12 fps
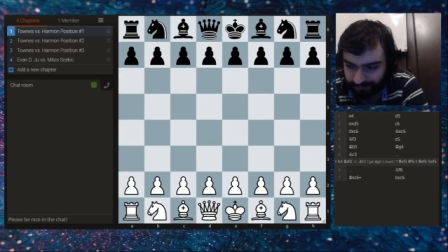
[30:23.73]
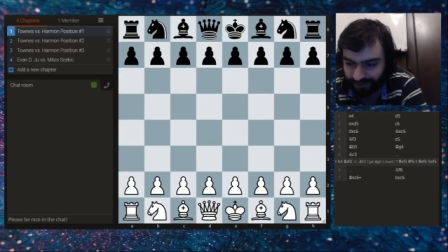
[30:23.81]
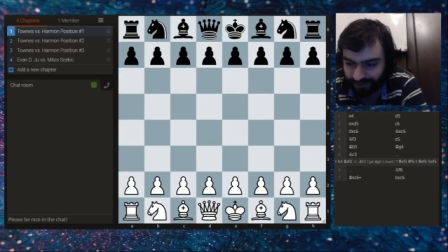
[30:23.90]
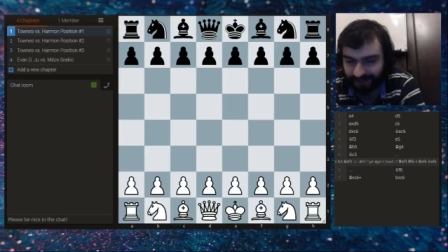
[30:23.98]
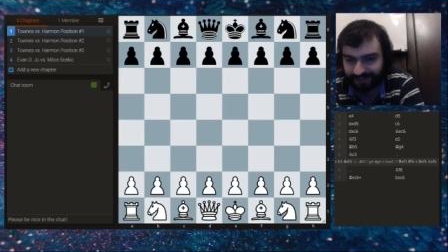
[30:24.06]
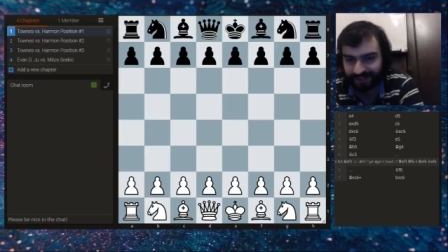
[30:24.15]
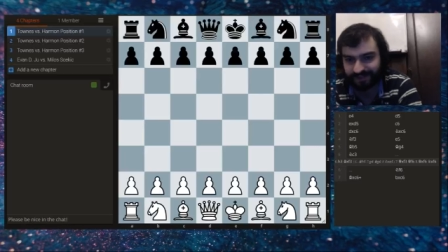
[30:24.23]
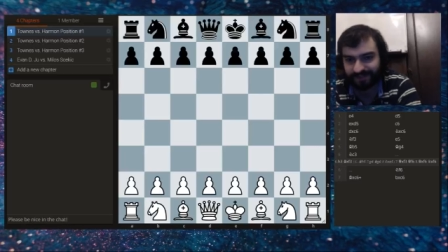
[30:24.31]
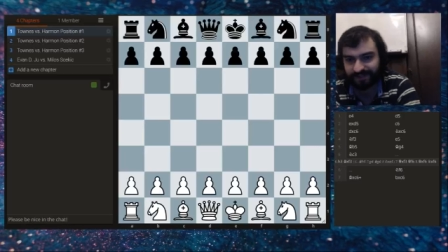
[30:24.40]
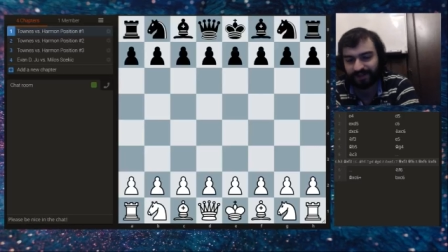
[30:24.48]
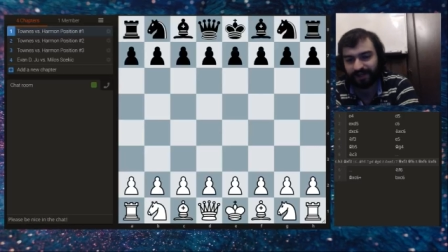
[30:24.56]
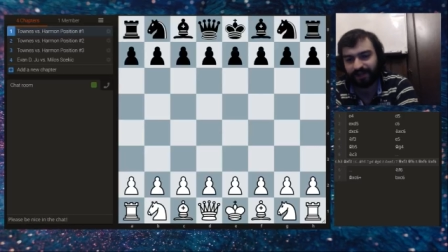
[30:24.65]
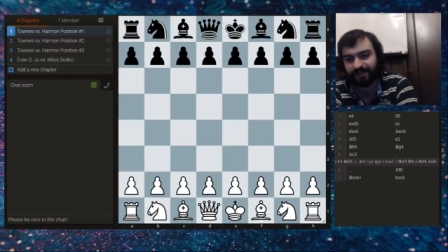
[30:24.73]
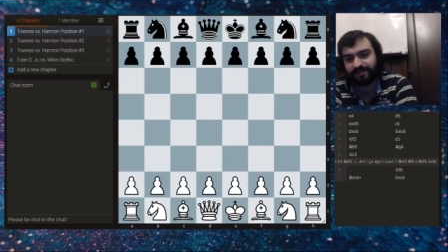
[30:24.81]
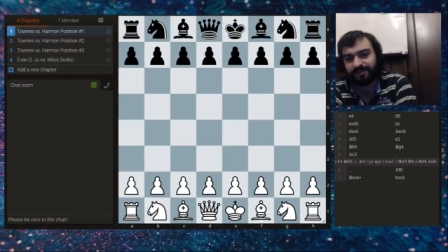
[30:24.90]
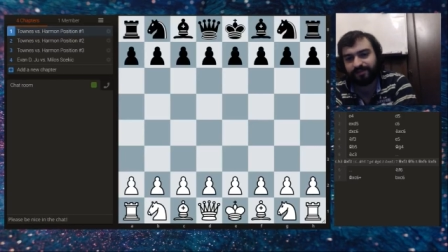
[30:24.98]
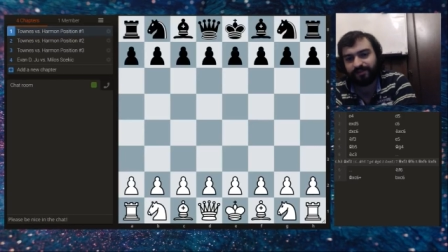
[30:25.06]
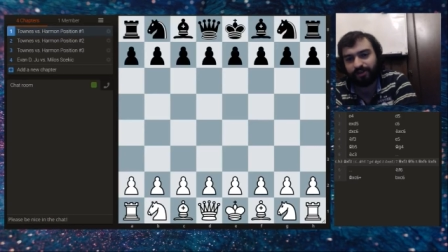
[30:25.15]
not
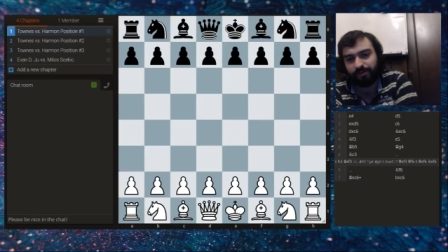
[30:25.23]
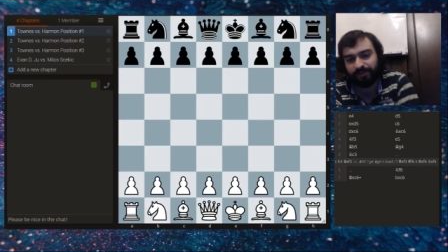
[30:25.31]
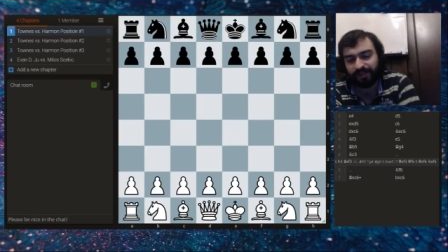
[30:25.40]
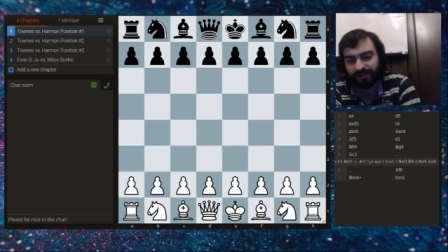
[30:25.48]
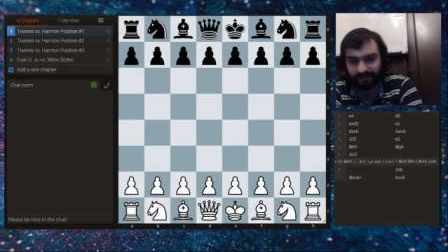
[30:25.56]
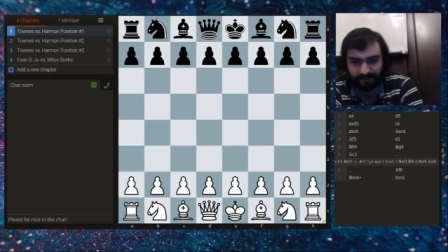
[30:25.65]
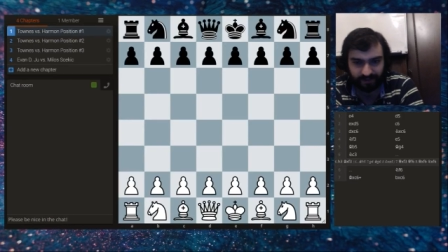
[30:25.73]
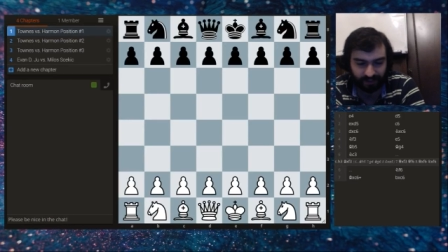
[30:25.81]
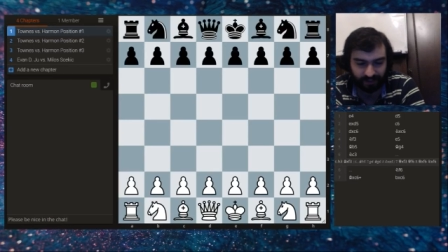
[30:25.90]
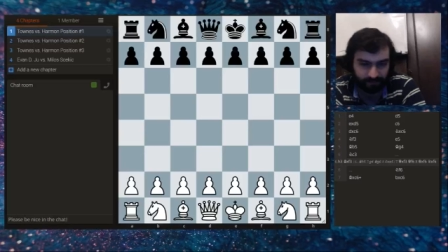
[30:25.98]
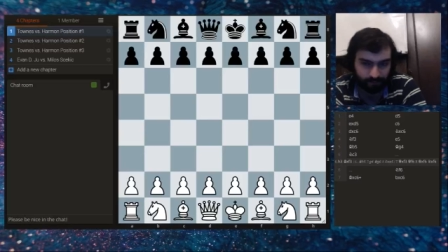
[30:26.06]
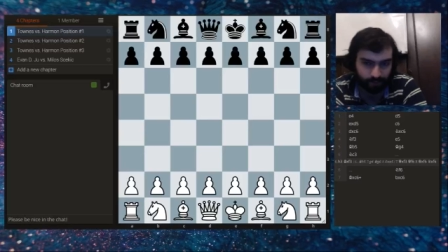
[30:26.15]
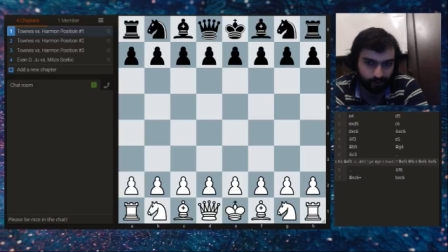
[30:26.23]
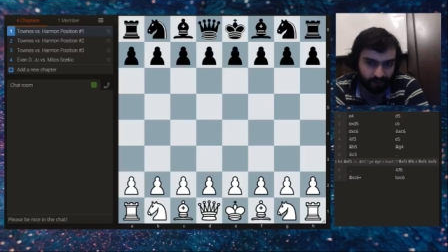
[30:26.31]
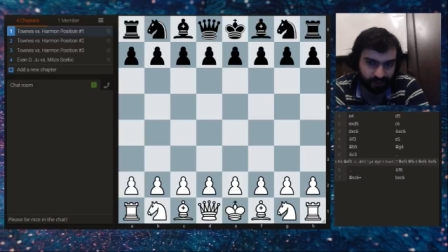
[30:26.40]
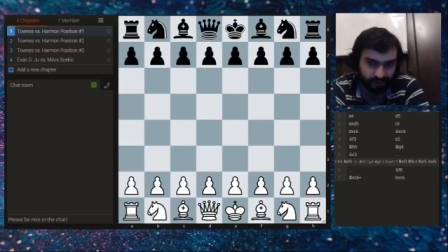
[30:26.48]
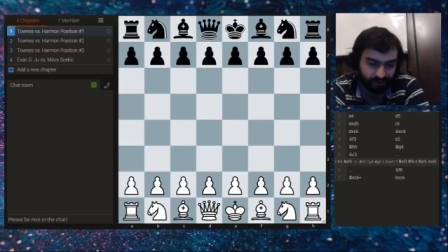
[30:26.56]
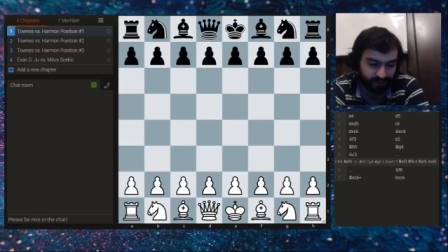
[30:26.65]
as common as like
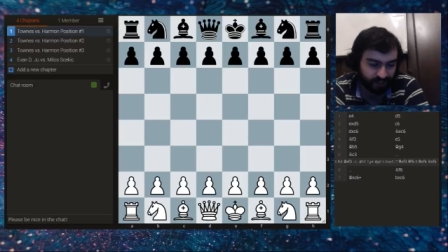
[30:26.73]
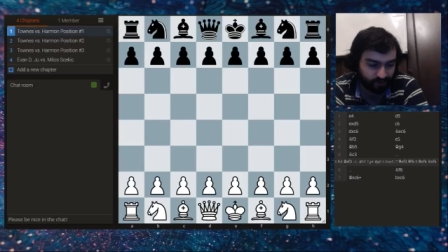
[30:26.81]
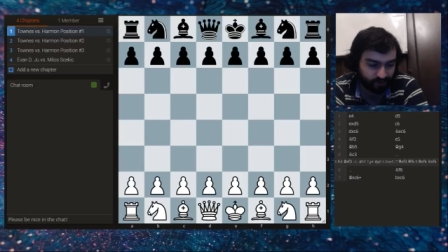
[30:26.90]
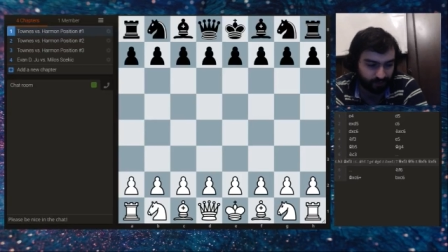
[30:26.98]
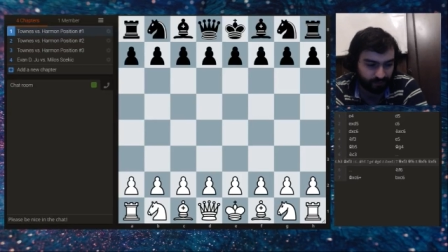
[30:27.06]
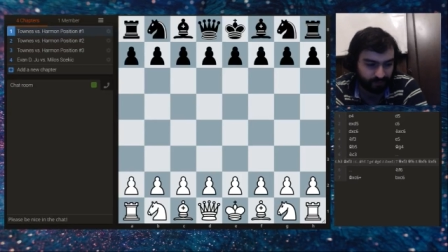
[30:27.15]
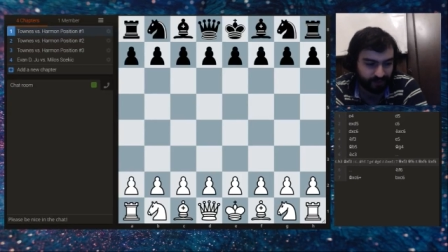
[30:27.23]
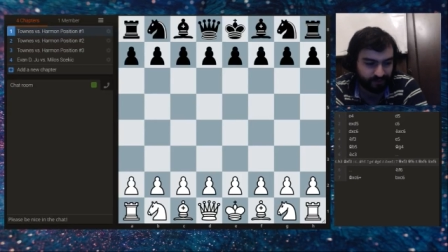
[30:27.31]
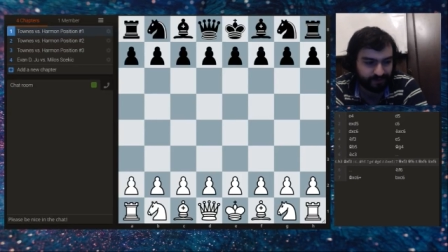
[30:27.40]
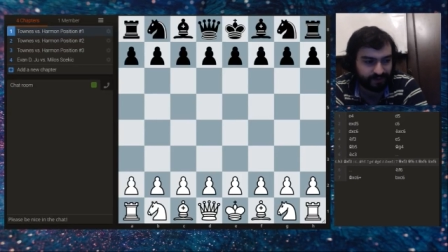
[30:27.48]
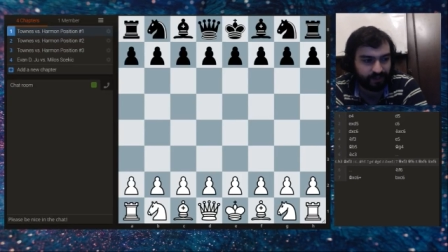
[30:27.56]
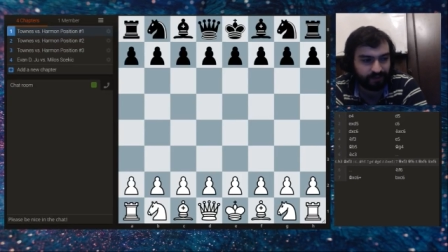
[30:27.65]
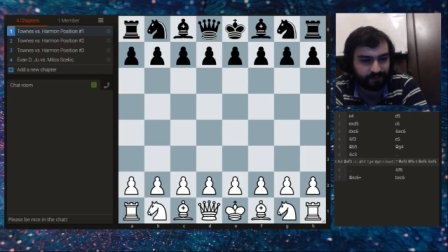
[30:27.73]
bowling casual players, right?